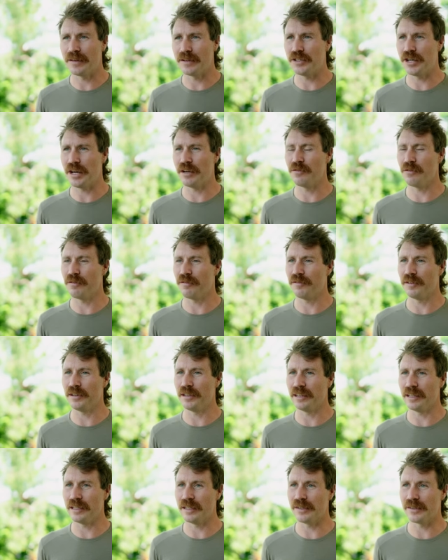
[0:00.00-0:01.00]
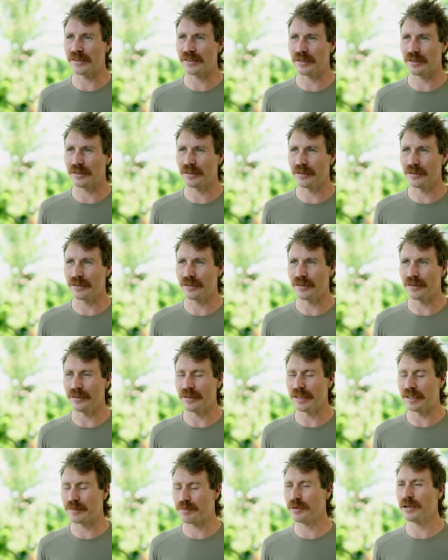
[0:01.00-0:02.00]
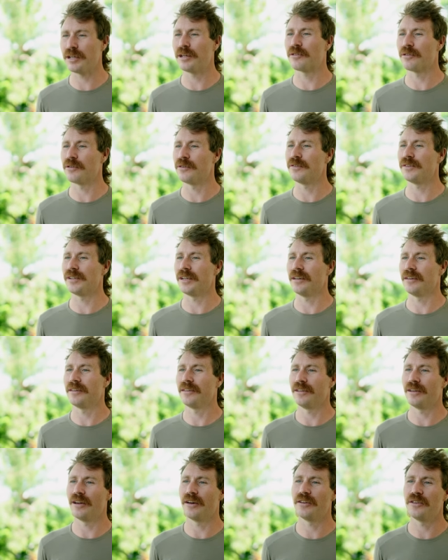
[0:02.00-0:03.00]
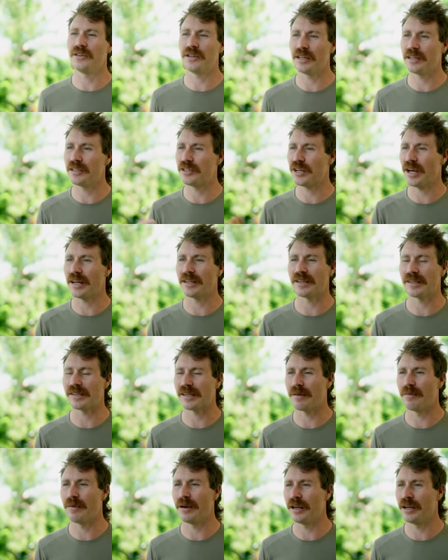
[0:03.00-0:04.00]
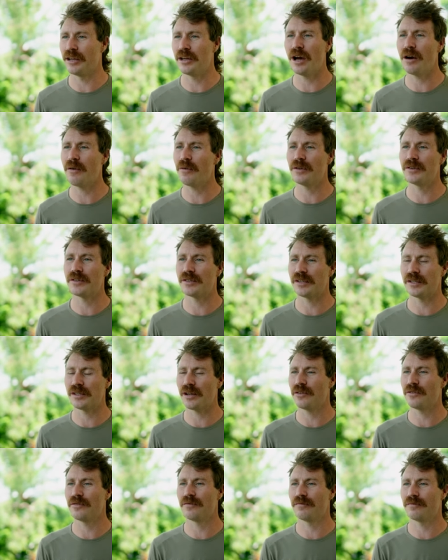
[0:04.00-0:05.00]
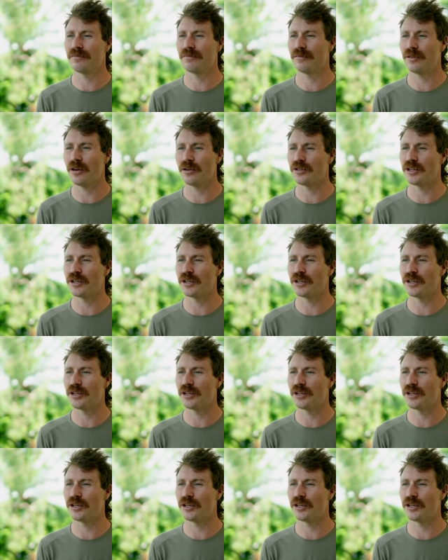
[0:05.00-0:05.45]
the general feel is it's pretty cruisy. You know, you can chat to someone and there's no